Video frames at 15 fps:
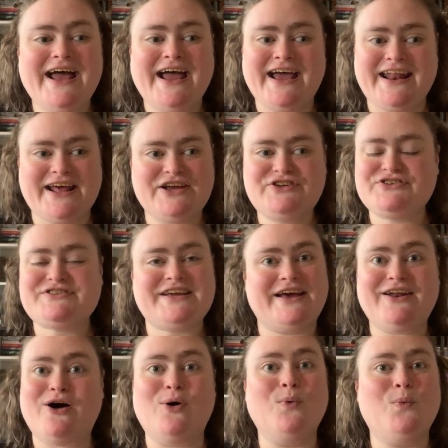And I just
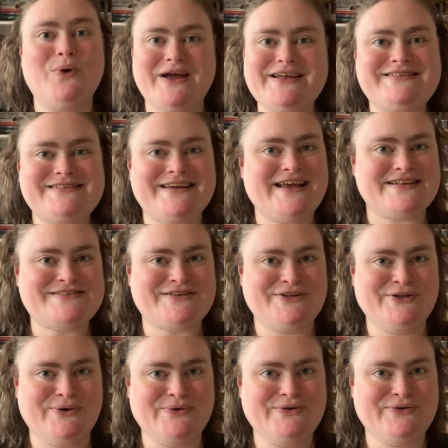cannot wait to get to
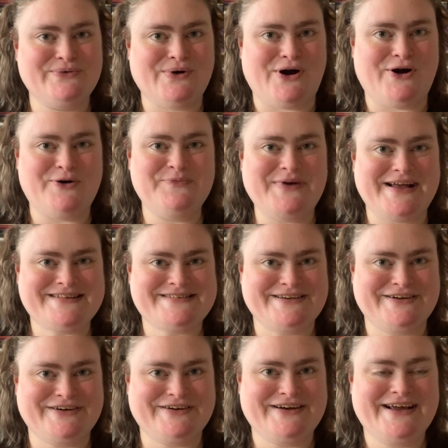know you all
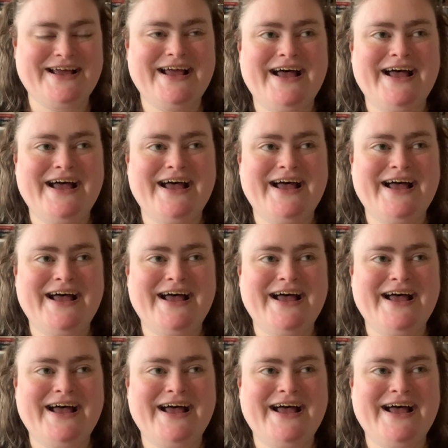better.